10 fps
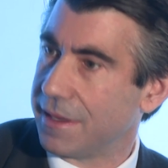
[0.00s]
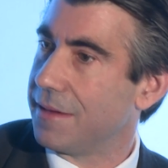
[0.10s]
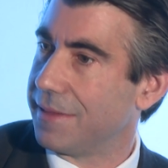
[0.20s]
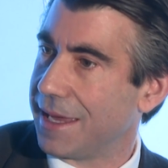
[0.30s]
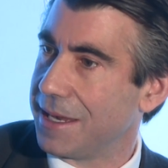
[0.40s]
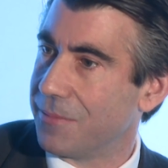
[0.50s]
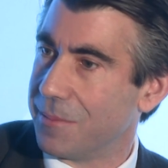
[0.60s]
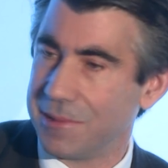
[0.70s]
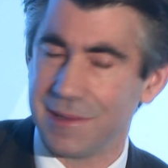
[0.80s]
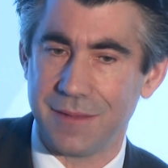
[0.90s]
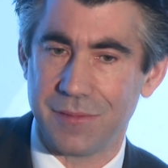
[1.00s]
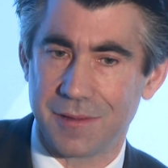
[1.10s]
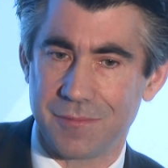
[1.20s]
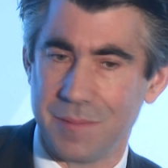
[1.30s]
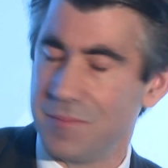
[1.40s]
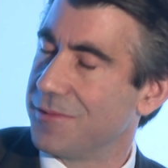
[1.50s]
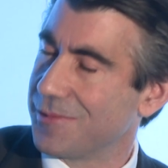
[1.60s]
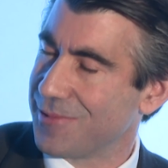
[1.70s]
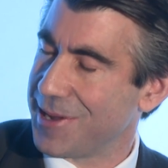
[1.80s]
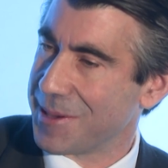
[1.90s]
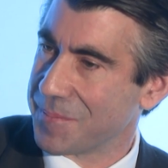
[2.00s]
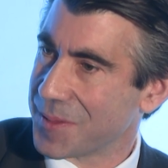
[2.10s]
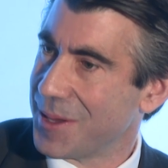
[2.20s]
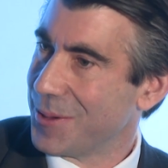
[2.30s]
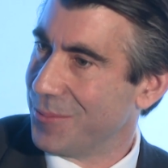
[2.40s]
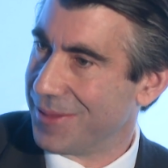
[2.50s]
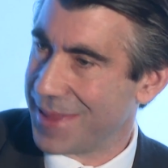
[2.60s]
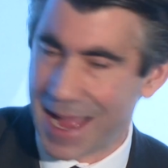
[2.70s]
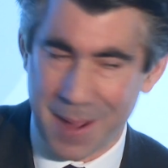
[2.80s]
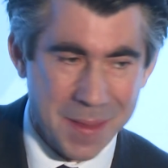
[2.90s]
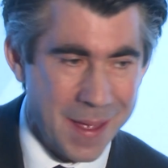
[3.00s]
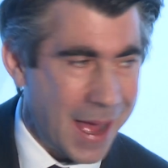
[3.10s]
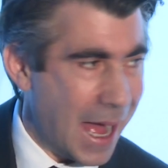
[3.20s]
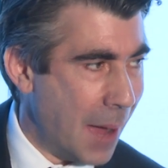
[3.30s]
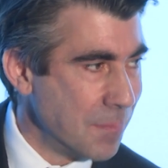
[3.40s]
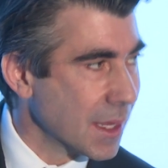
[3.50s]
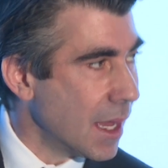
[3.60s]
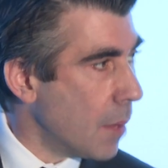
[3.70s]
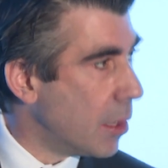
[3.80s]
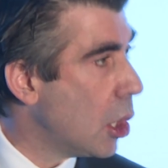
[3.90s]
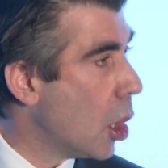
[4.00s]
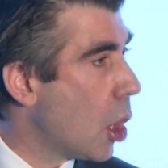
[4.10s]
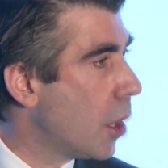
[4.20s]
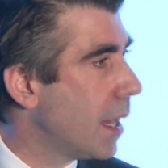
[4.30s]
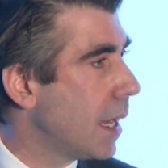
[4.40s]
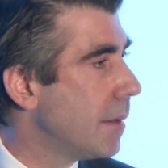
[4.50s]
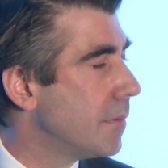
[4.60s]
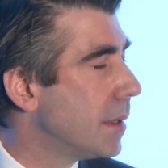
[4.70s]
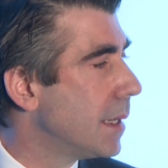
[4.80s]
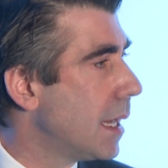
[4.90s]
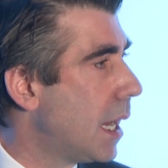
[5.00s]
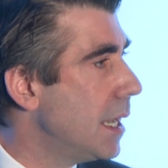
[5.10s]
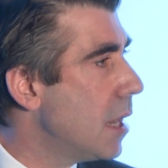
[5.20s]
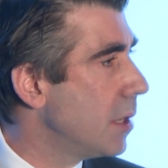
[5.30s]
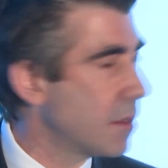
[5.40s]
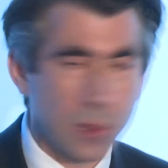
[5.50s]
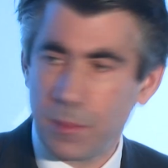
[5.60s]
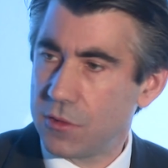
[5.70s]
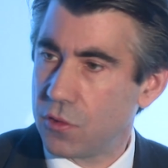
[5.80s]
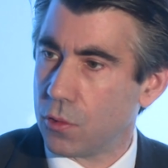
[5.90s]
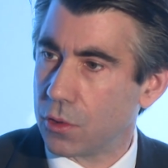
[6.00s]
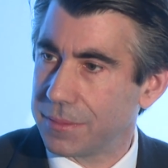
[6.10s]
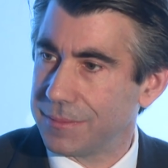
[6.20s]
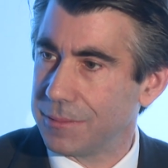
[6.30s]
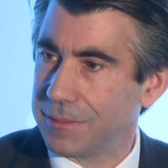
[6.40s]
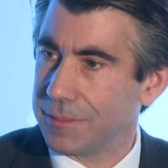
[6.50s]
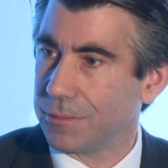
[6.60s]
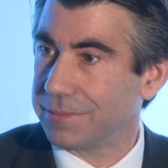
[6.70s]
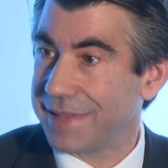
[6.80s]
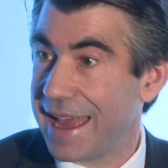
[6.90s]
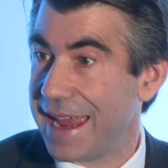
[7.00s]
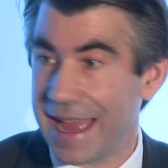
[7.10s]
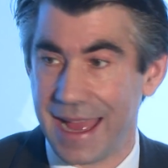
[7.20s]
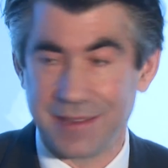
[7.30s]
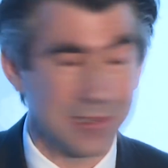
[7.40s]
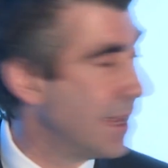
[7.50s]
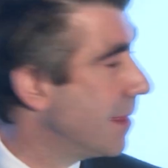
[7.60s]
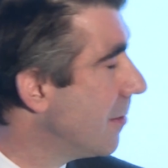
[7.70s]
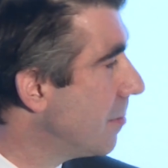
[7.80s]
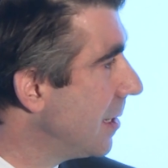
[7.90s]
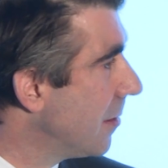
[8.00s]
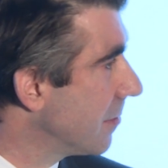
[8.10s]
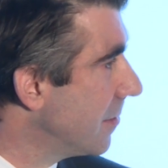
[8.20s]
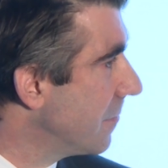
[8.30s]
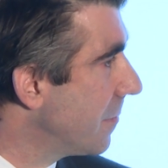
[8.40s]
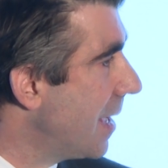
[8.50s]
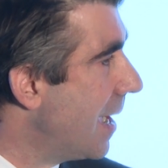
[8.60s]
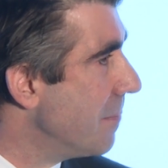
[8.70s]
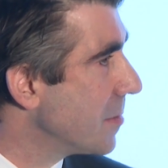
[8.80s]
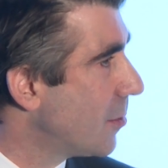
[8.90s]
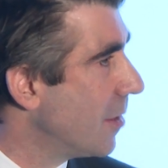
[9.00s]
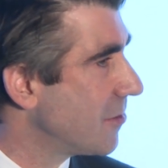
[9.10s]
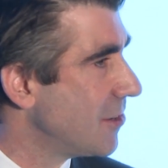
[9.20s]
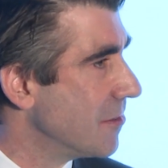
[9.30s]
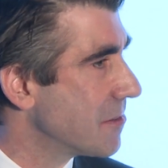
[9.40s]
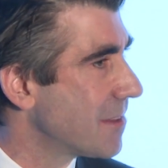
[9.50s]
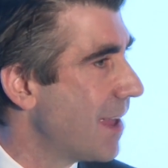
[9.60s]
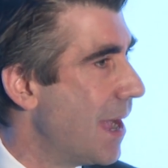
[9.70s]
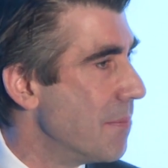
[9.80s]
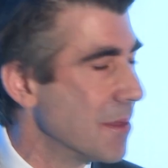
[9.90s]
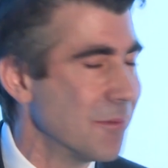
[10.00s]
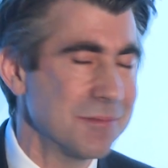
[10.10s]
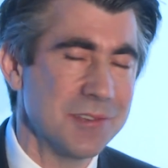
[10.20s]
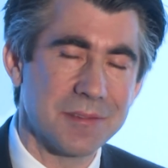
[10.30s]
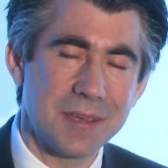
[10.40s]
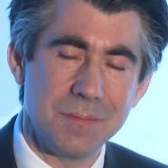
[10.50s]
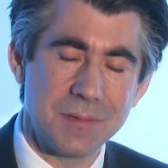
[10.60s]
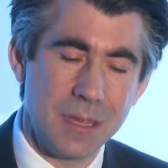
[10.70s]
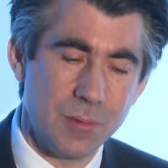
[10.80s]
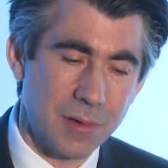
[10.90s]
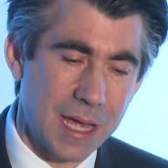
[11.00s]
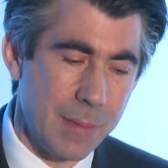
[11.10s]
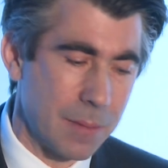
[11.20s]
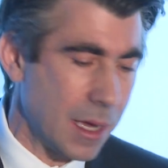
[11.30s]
I don't think anyone would leave this room disagreeing with that. Um, but look, I, I know we could probably talk all day, actually, and there would be lots of um, questions um, that would just keep, keep on coming.